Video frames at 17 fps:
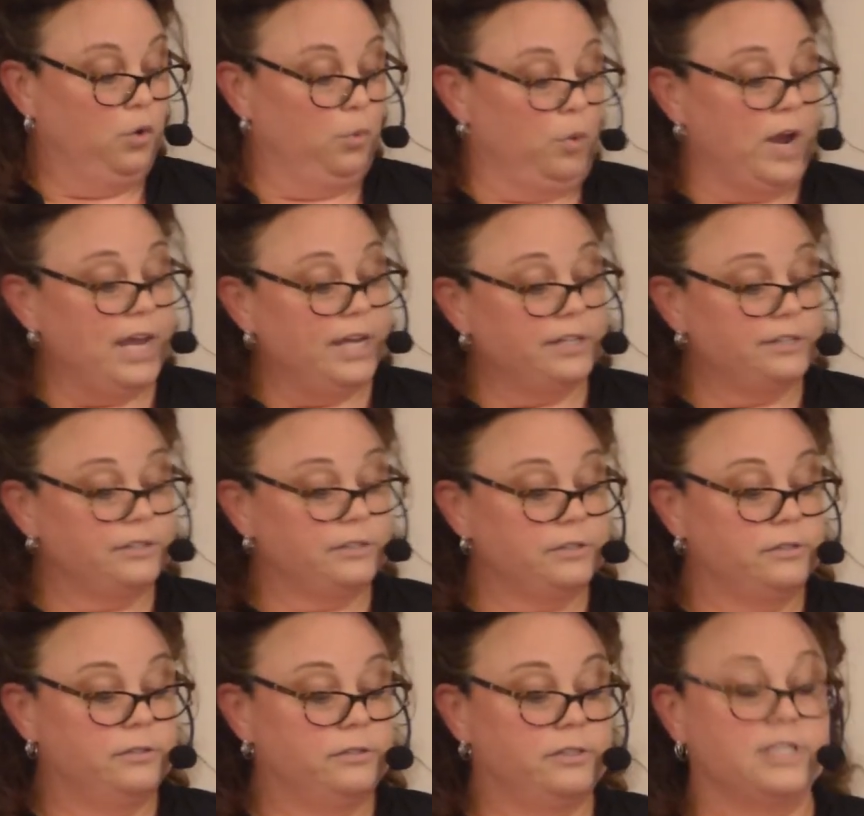
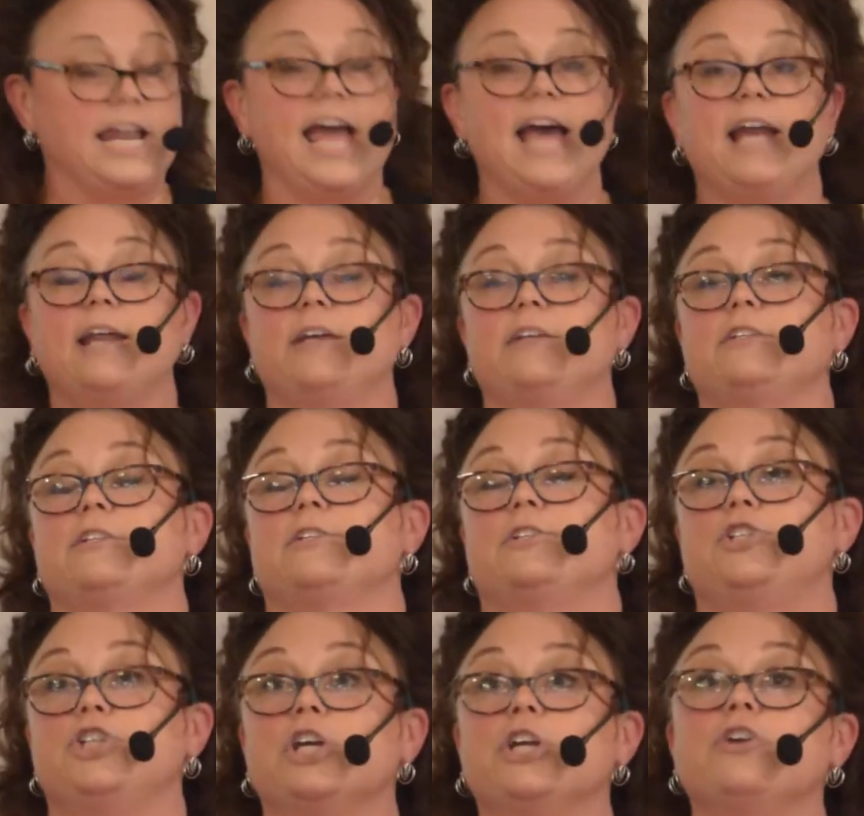Race,
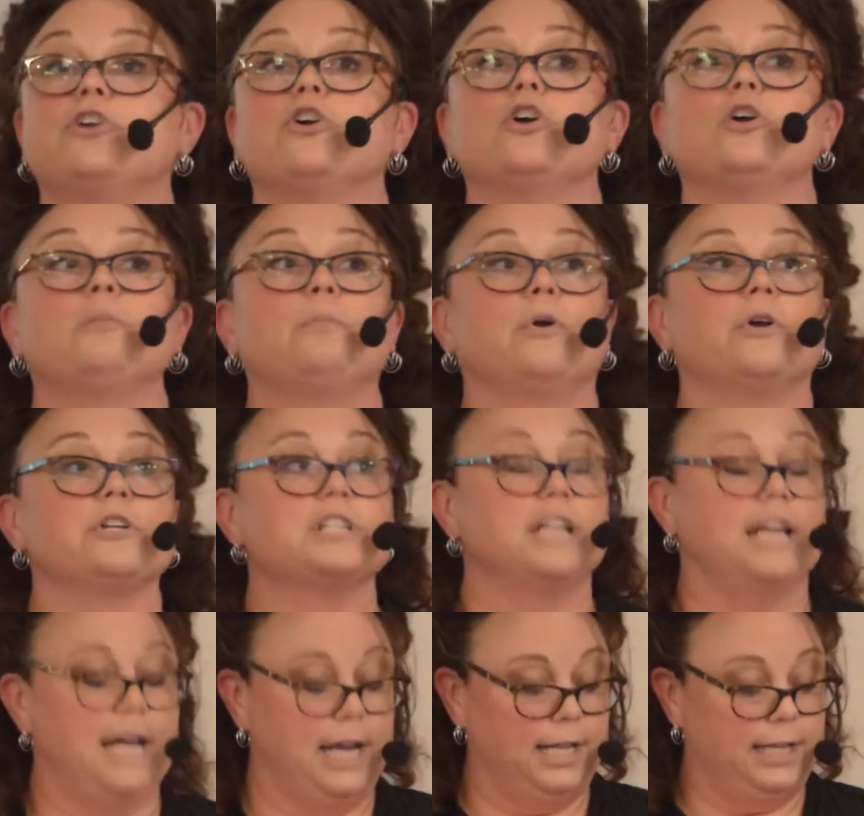status, gender,
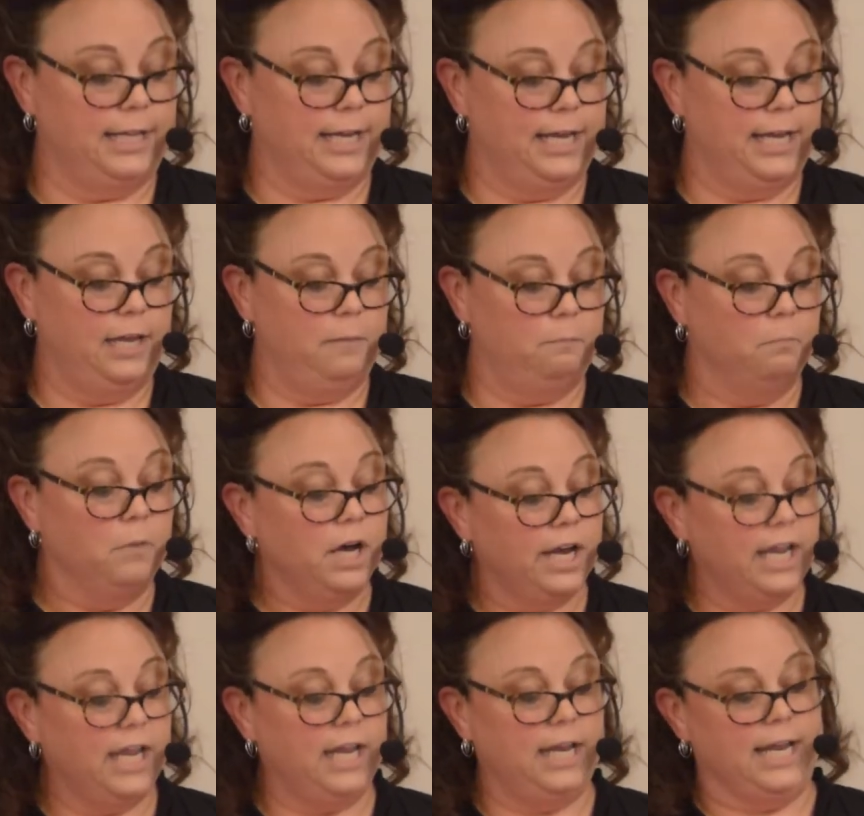personality,
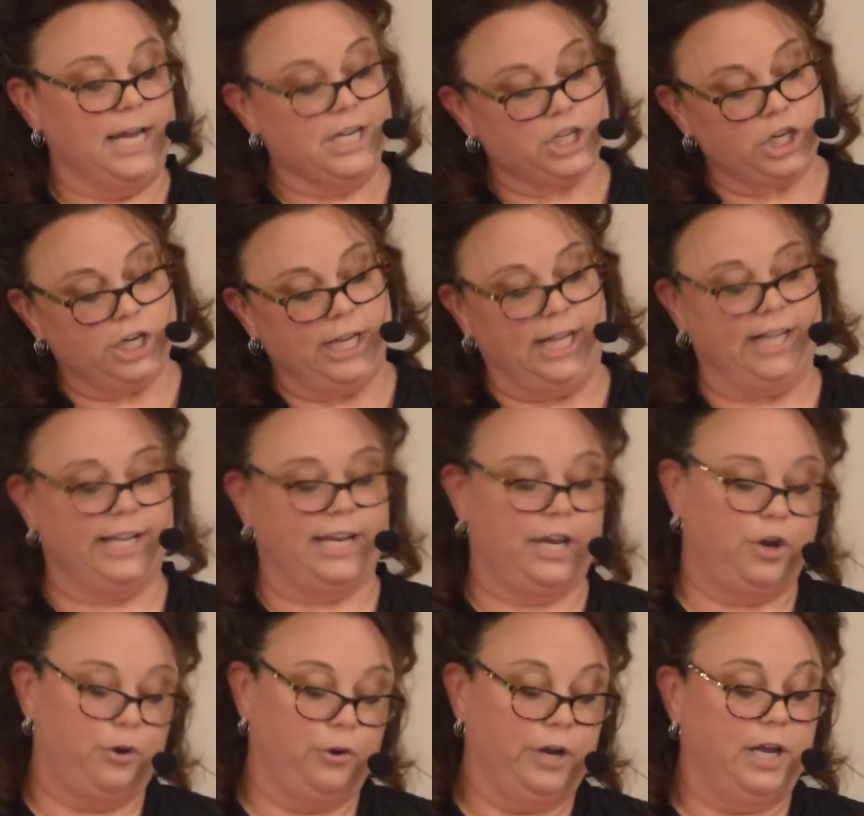money,
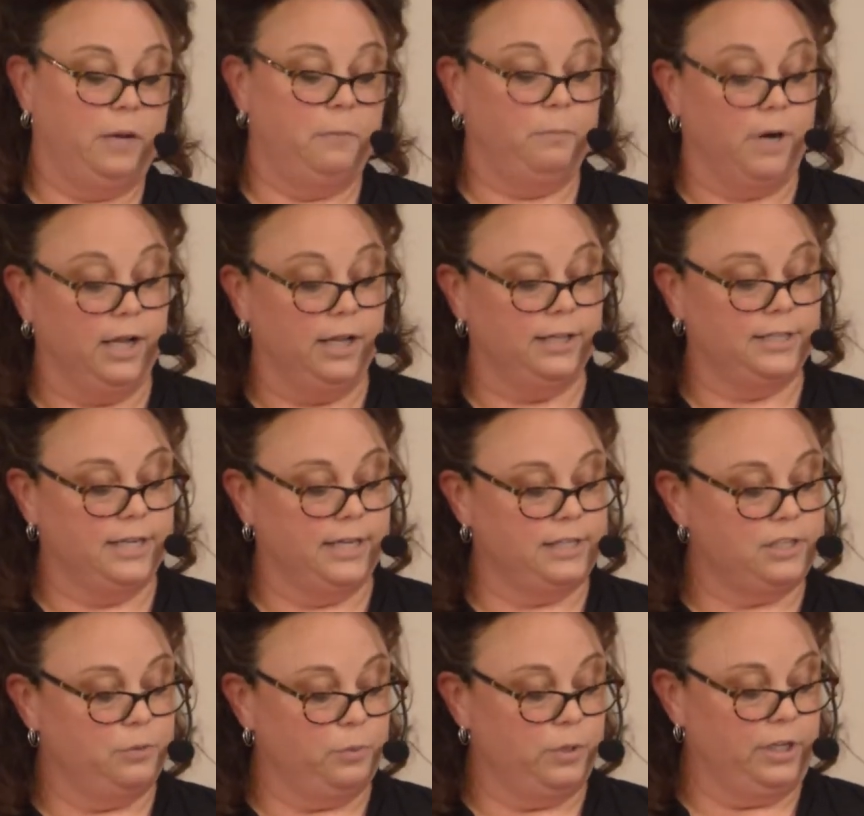nationality, creed,
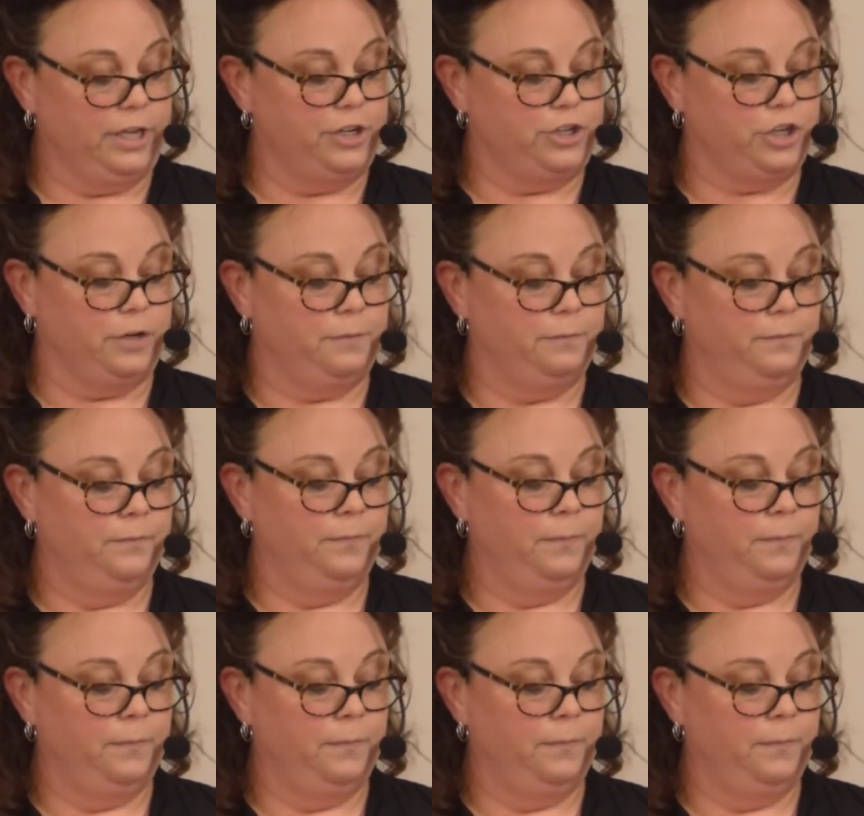politics, and religion.